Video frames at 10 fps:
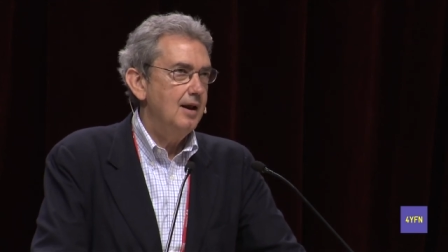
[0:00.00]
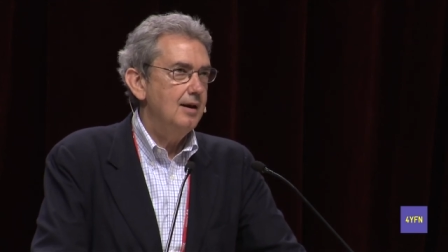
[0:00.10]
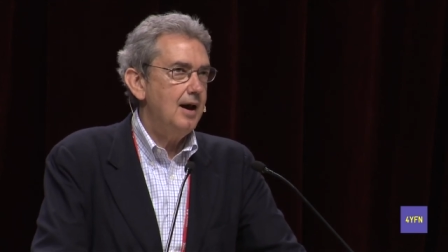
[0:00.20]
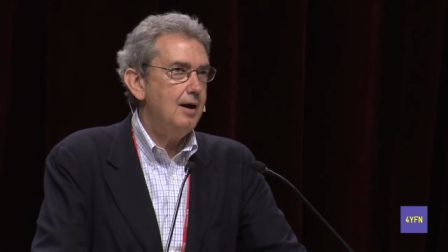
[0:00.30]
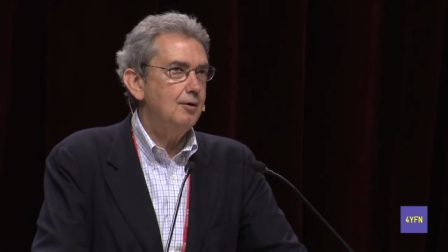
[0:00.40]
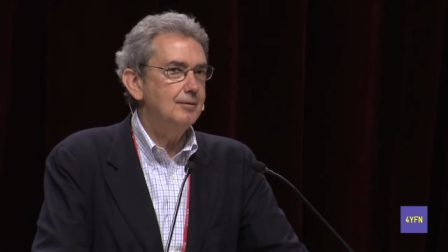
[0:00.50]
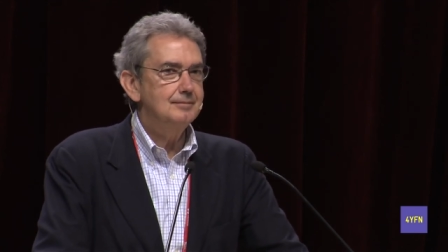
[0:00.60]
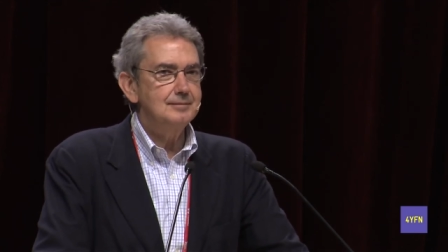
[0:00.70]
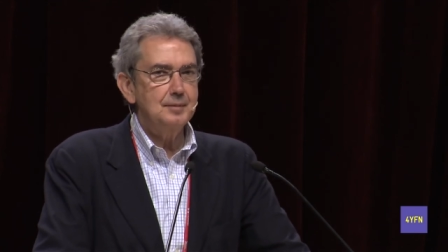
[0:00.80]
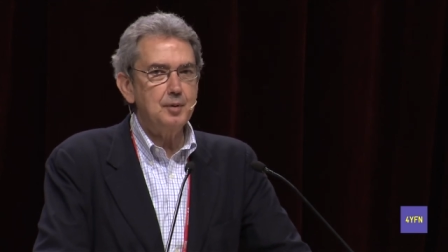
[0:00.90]
Now,
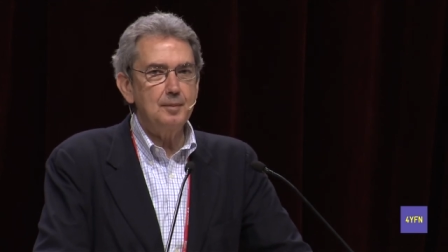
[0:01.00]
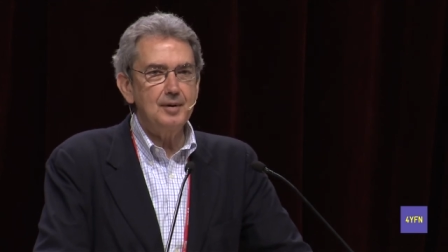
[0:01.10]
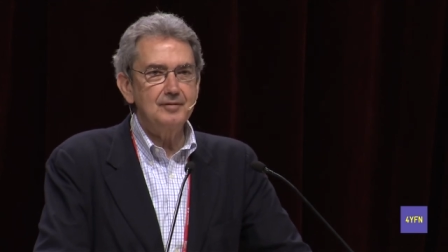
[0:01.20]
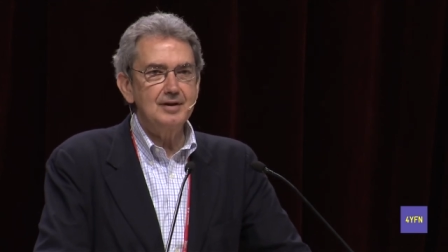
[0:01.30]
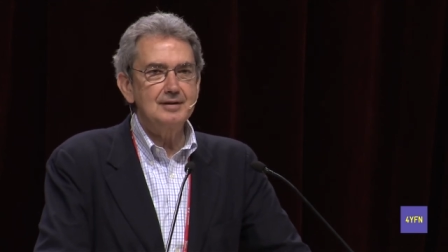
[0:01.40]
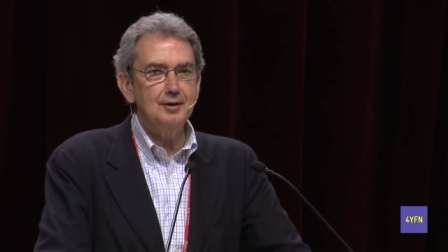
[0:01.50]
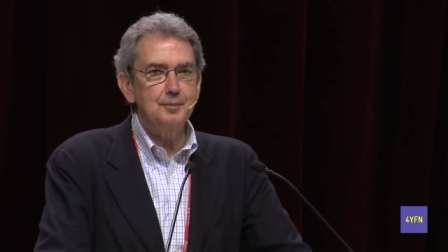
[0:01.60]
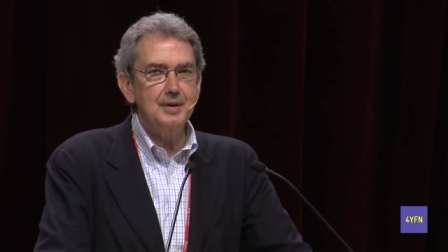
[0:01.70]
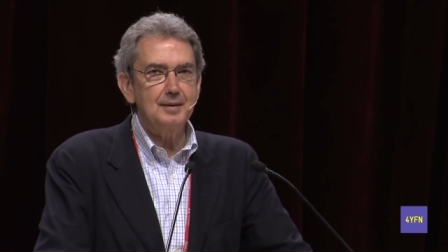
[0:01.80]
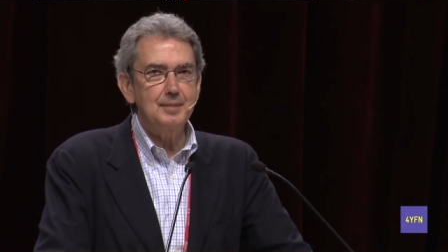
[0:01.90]
the problem of
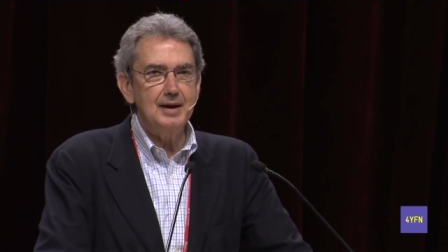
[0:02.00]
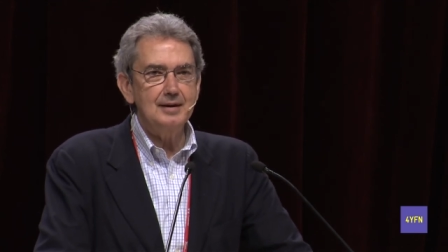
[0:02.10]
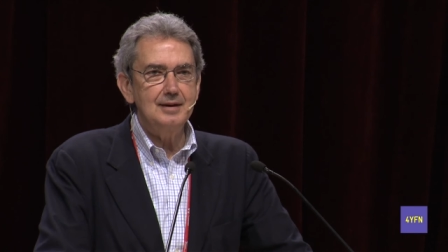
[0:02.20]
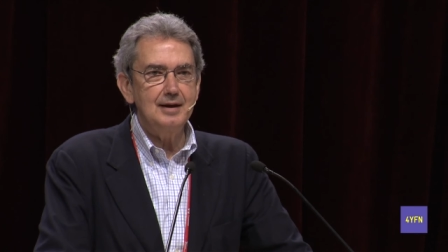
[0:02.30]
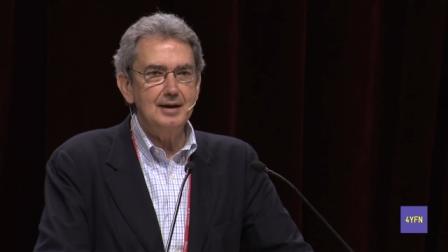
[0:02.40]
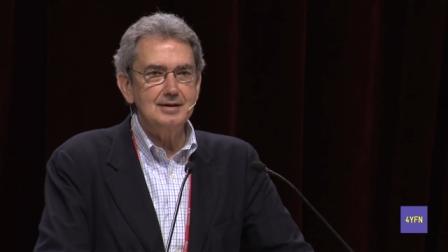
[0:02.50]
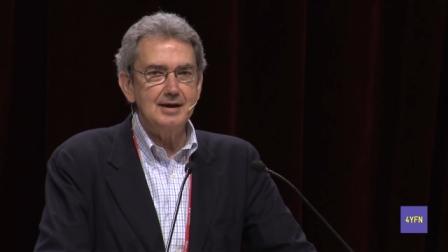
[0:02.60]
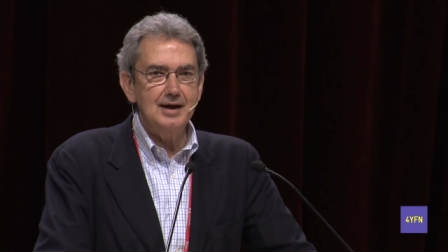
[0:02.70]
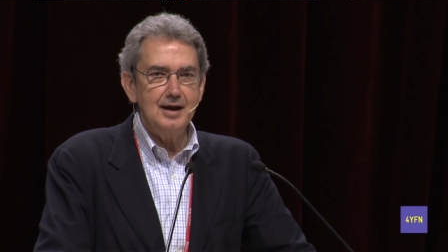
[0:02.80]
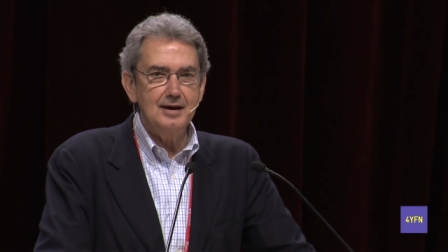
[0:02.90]
interoperability is
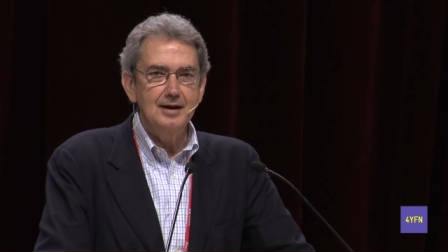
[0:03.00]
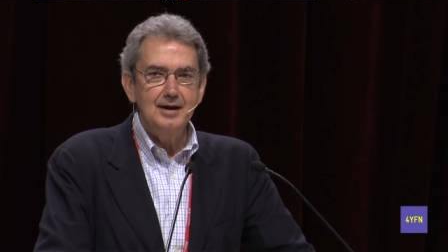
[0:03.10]
again